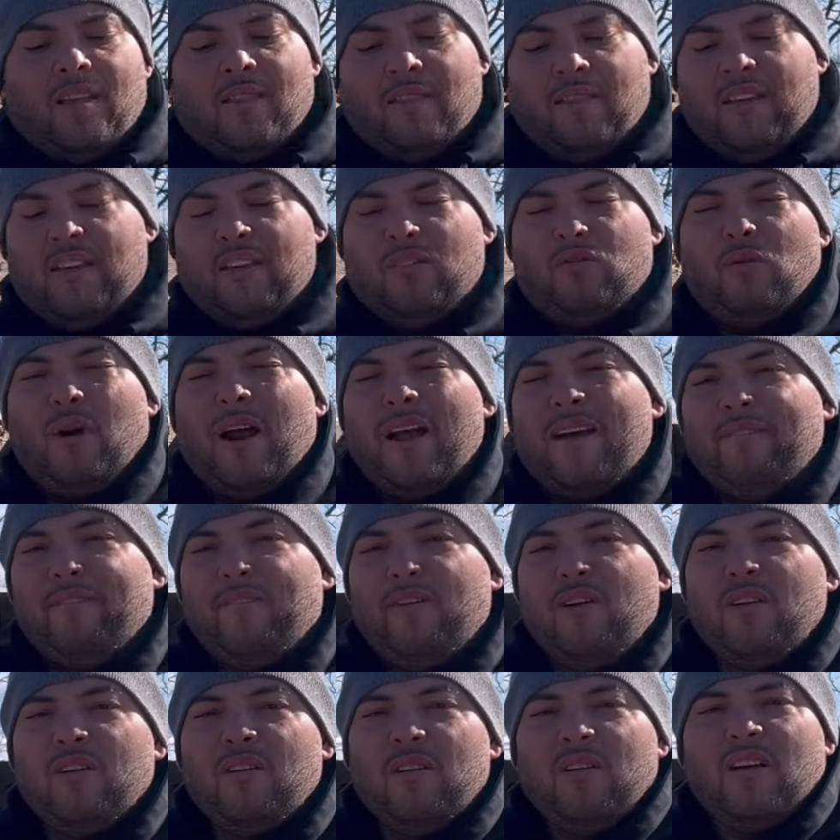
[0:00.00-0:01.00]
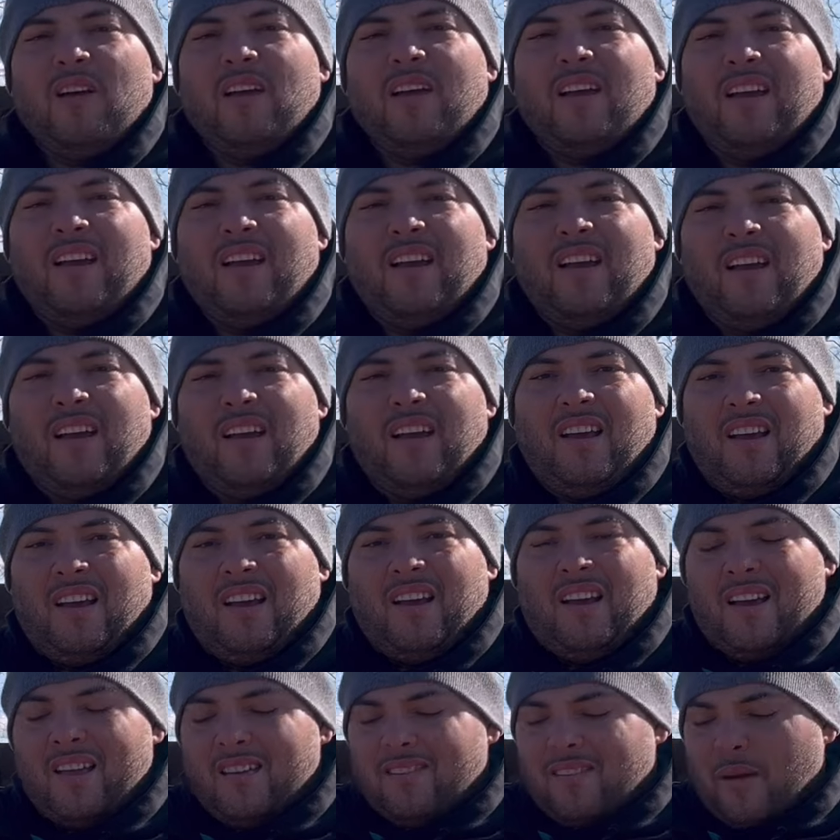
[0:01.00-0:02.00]
This rifle
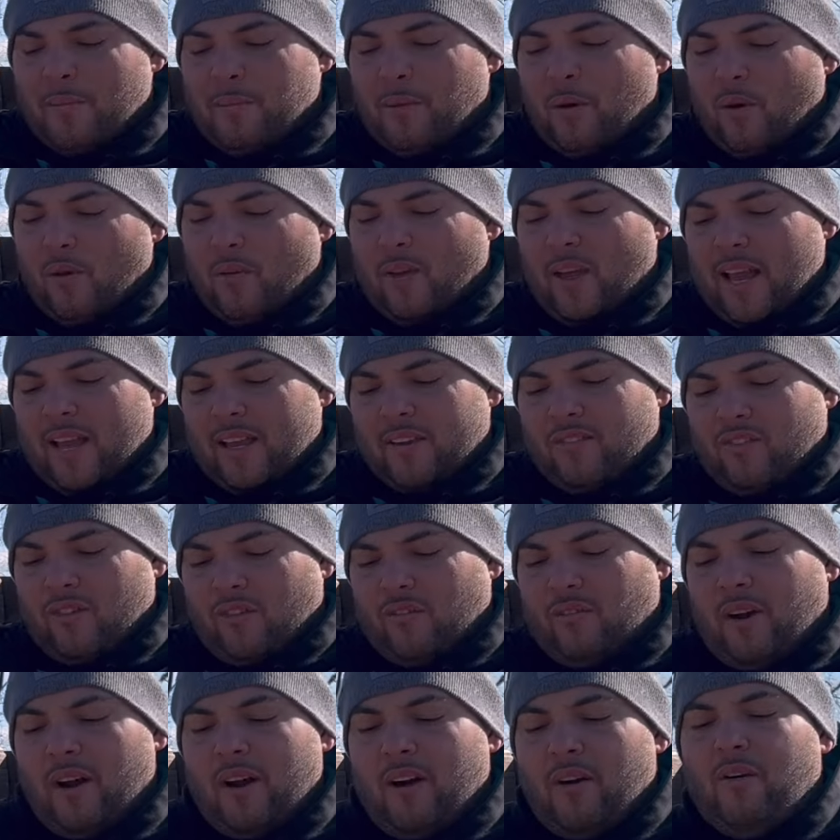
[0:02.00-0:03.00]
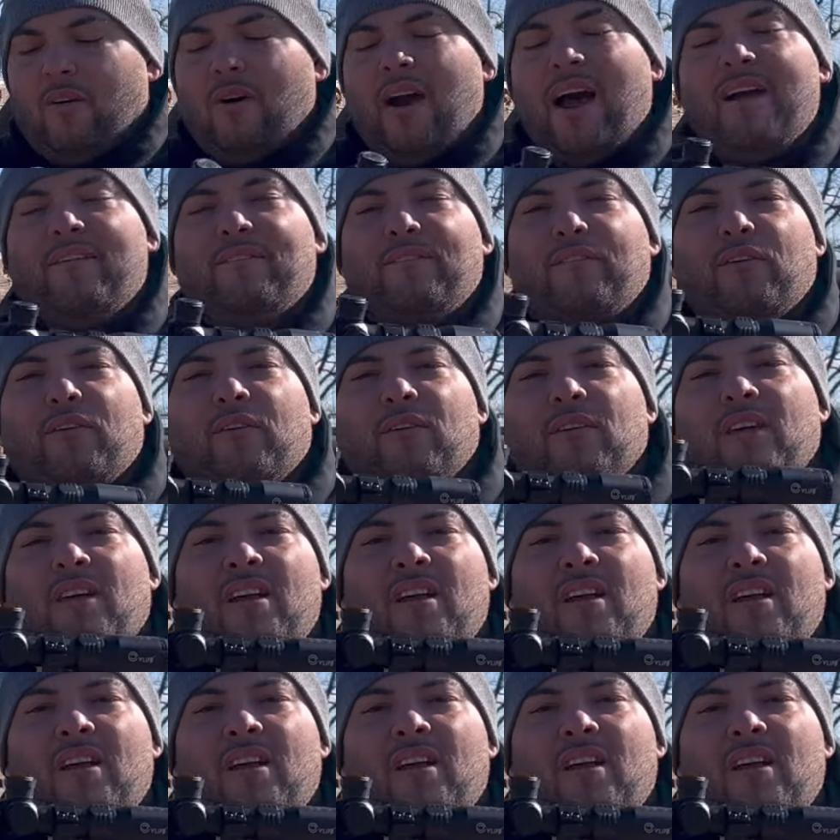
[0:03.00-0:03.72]
is a bolt action rifle.